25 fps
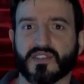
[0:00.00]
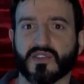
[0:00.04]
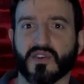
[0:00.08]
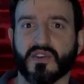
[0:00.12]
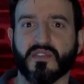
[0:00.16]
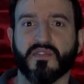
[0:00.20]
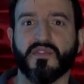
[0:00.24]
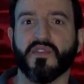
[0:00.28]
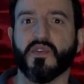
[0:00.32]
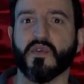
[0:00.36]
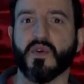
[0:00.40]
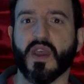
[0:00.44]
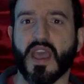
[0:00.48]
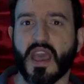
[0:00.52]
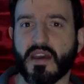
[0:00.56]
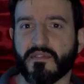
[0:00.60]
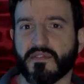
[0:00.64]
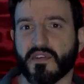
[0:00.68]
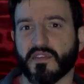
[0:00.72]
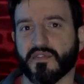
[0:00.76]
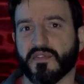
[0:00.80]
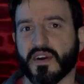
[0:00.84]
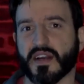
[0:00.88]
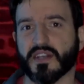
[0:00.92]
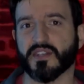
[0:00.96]
So if you
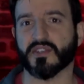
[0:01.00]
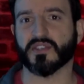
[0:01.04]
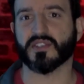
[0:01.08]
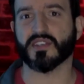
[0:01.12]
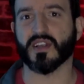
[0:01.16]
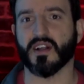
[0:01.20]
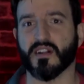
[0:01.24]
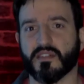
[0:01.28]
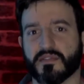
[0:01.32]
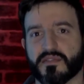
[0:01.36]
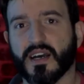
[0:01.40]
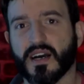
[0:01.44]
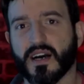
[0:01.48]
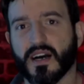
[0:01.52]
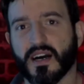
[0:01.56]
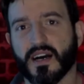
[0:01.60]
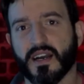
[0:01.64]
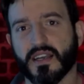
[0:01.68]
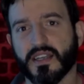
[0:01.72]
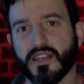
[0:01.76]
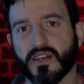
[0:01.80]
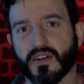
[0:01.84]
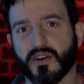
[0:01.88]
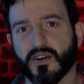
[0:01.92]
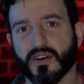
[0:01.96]
ever find yourself,
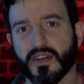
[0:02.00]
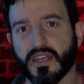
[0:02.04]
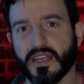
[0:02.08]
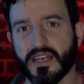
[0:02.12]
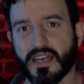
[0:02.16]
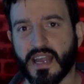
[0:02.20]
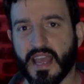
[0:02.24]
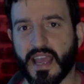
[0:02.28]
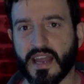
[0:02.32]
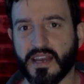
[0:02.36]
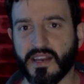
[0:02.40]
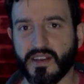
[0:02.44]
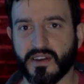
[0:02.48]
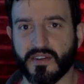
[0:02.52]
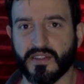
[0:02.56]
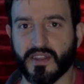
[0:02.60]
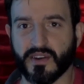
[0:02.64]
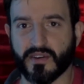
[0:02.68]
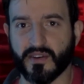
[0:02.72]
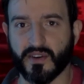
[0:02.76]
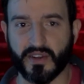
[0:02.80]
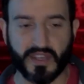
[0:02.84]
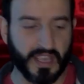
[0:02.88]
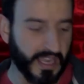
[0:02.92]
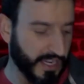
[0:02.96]
uh, you know, in any
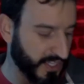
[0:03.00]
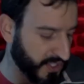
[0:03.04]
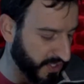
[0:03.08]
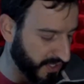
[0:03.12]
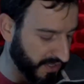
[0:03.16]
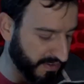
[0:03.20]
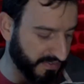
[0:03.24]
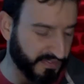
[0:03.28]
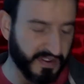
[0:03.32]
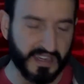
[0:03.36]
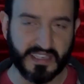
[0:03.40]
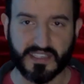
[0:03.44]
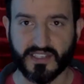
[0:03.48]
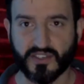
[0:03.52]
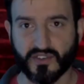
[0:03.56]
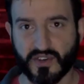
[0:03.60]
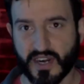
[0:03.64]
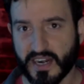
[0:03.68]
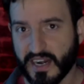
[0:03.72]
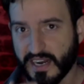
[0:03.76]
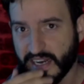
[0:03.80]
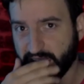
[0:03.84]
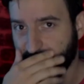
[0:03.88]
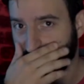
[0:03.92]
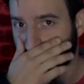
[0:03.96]
other location of Face
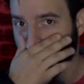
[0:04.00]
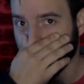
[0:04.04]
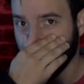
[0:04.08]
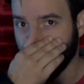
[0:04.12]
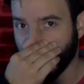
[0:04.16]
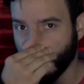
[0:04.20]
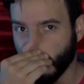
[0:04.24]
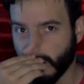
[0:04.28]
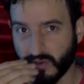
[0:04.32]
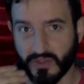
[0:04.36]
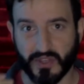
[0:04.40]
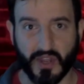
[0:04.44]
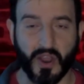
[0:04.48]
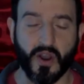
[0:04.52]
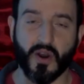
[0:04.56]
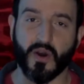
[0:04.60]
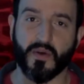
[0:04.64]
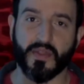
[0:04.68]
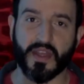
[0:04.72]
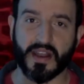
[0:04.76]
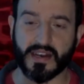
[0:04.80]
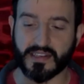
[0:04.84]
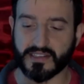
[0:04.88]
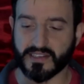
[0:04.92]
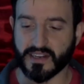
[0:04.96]
Adrenalin, you'll know
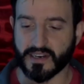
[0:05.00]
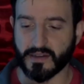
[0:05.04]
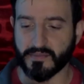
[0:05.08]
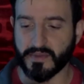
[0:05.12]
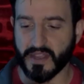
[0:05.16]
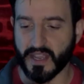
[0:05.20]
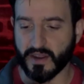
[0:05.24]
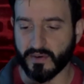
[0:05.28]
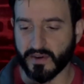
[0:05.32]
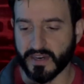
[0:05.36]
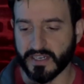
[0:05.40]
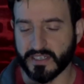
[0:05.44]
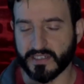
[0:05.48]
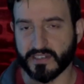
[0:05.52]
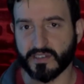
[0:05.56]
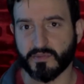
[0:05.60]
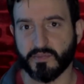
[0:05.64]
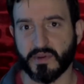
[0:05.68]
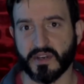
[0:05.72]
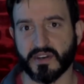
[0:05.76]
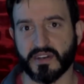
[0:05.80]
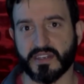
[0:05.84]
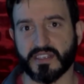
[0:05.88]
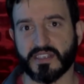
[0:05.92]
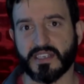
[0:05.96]
that it's gonna be a great
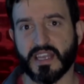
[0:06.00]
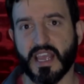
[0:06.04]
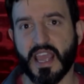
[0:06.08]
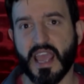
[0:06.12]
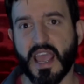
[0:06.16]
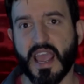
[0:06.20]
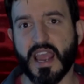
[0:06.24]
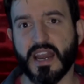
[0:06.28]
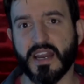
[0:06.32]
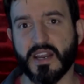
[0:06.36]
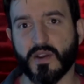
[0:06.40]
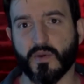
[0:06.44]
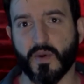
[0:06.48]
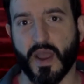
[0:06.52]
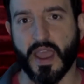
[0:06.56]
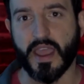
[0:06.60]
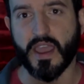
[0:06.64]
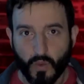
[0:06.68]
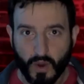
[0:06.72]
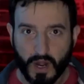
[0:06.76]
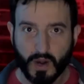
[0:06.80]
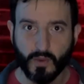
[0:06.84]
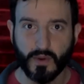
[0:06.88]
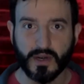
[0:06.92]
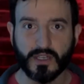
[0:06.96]
experience. Anyway,
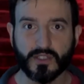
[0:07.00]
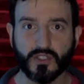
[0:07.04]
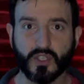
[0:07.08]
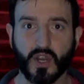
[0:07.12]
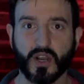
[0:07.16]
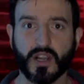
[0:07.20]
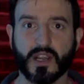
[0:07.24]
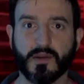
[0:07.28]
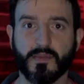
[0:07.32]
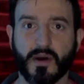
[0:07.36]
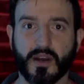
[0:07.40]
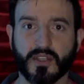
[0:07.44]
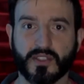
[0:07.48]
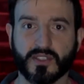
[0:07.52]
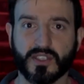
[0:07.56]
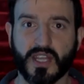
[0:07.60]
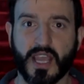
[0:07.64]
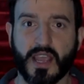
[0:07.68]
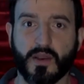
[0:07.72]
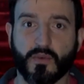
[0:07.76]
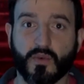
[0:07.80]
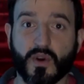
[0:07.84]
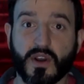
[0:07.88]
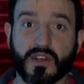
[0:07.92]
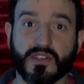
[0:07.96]
what I want to talk about
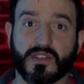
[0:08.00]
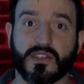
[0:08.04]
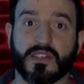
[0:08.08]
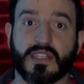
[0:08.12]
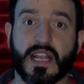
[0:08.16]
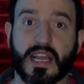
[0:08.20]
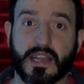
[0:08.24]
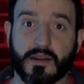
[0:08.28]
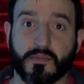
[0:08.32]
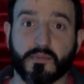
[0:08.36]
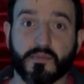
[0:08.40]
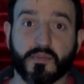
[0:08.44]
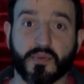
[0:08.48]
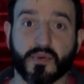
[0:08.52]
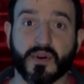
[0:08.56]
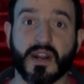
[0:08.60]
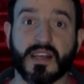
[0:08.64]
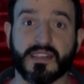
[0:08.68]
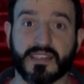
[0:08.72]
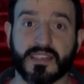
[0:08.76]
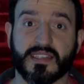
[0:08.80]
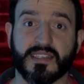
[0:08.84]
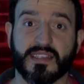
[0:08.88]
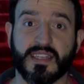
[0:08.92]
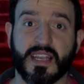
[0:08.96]
today was like
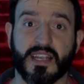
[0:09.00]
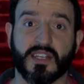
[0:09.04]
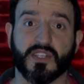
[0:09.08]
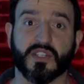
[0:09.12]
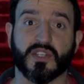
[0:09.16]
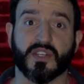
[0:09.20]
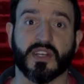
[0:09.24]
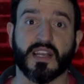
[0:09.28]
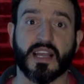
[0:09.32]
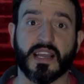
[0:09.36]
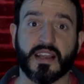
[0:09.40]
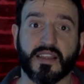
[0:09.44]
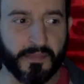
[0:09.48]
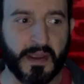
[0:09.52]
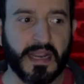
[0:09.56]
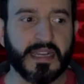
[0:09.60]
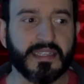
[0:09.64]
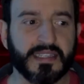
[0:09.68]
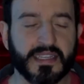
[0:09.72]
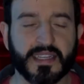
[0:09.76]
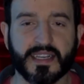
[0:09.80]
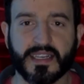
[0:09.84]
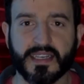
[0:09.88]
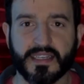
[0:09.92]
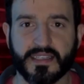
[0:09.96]
presentation. Like
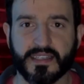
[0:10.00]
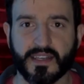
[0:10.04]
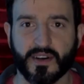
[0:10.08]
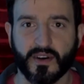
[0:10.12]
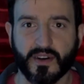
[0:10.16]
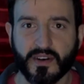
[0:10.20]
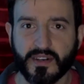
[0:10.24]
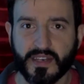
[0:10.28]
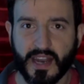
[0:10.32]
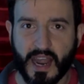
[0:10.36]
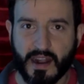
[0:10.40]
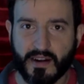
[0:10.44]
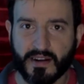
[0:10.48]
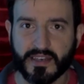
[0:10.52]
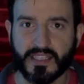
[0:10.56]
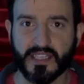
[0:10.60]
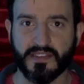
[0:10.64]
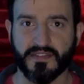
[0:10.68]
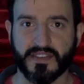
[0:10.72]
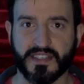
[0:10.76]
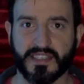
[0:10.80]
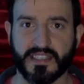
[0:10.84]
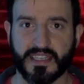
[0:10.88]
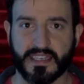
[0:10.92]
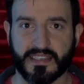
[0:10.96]
basically the whole
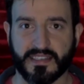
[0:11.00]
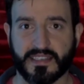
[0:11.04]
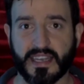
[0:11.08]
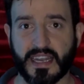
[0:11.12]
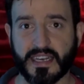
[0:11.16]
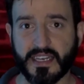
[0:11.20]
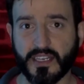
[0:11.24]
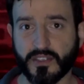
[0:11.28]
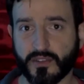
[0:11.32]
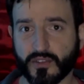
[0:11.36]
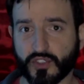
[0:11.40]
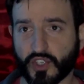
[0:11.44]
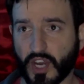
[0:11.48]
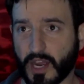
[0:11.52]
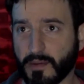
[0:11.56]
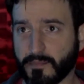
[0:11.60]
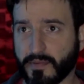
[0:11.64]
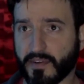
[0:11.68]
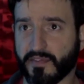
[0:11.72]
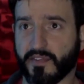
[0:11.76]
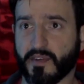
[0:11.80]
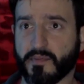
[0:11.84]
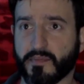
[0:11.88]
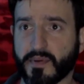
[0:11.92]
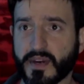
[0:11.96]
narrative is this: I need to jump
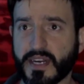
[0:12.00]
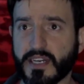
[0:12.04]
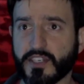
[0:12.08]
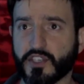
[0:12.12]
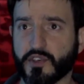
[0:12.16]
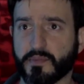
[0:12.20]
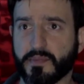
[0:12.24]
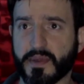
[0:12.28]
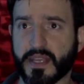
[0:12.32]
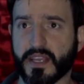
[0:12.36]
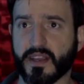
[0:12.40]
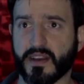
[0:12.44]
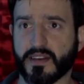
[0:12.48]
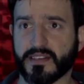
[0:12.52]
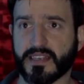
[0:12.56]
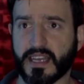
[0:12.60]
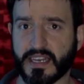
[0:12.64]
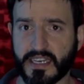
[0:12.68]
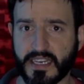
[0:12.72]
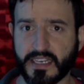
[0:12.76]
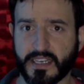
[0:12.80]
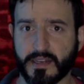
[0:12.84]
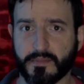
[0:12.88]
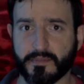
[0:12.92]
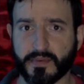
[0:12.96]
off a bridge because I
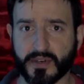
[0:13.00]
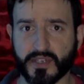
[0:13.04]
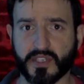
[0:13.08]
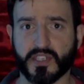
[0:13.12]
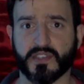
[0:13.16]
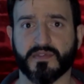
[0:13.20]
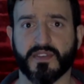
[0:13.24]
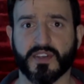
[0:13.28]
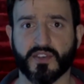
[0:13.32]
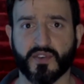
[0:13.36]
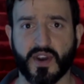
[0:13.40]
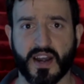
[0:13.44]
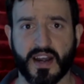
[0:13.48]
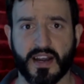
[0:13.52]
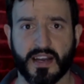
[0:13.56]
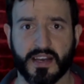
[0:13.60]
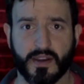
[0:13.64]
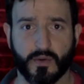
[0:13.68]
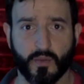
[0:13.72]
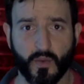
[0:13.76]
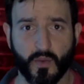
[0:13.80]
need a burst of adrenaline.